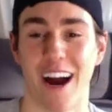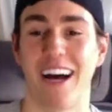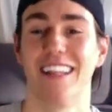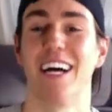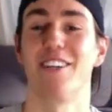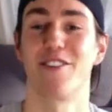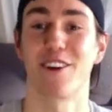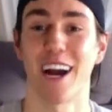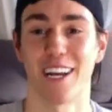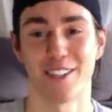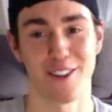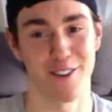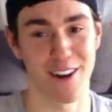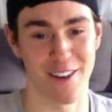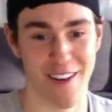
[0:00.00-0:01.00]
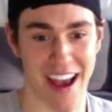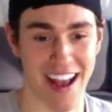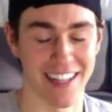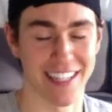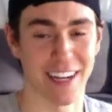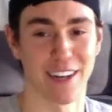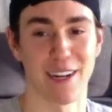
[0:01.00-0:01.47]
I'll let you guys know in
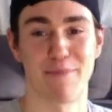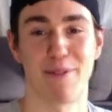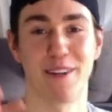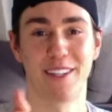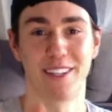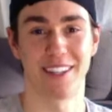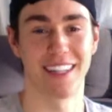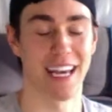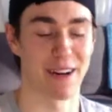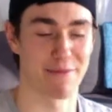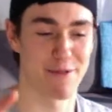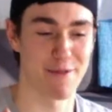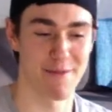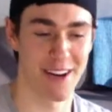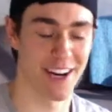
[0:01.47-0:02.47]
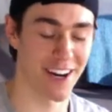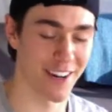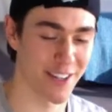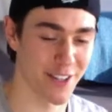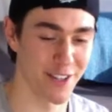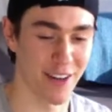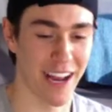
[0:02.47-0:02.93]
advance. I'm going to little like premiere
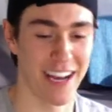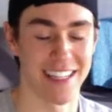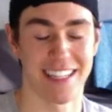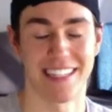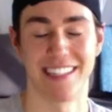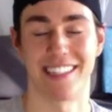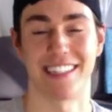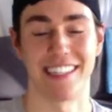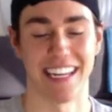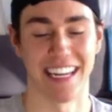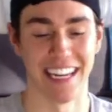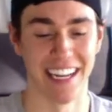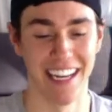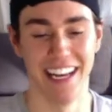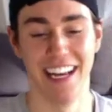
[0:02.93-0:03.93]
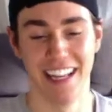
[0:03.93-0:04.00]
so you guys can see